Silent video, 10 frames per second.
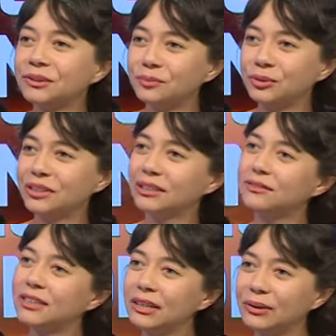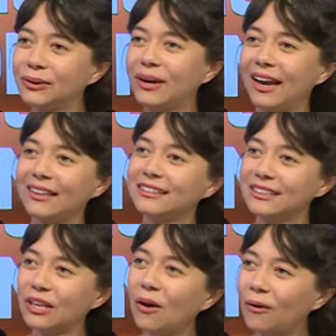music video and
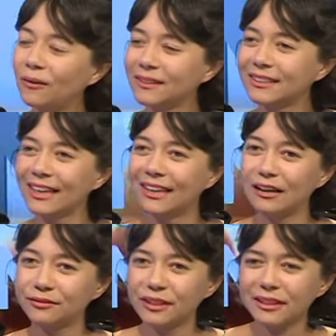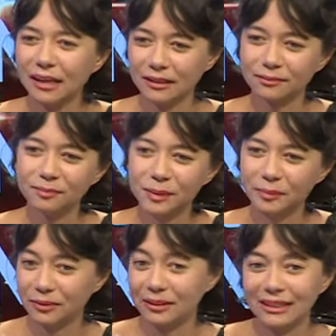songs, and I think that
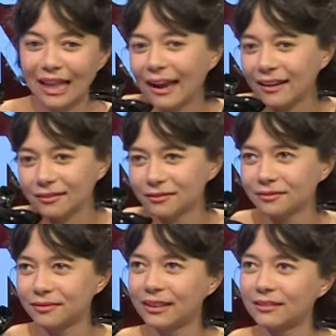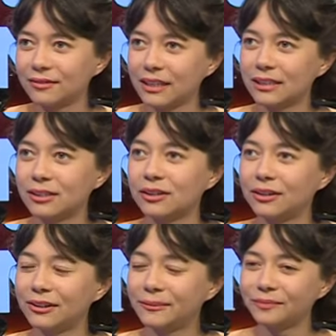people like but there's
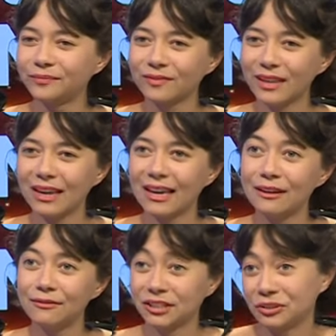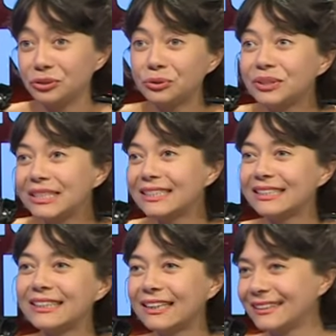a there's a
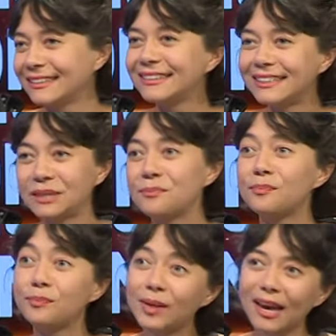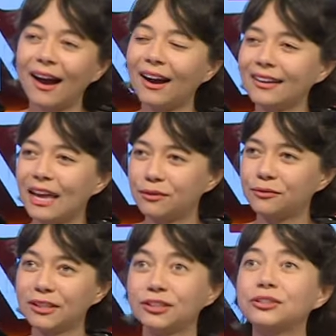unity and team behind
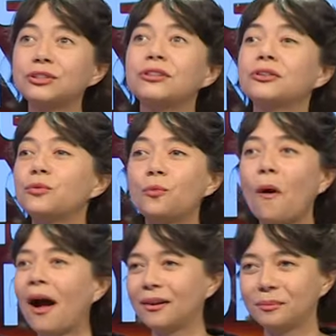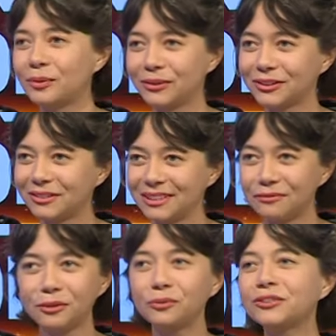everything. It's just not one person. If
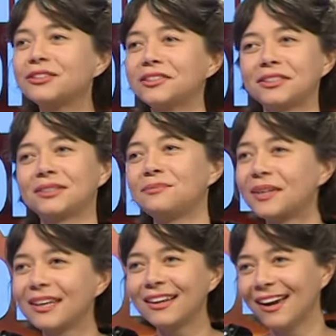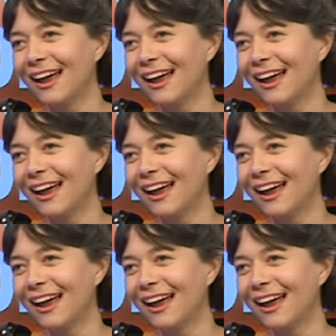it was just me,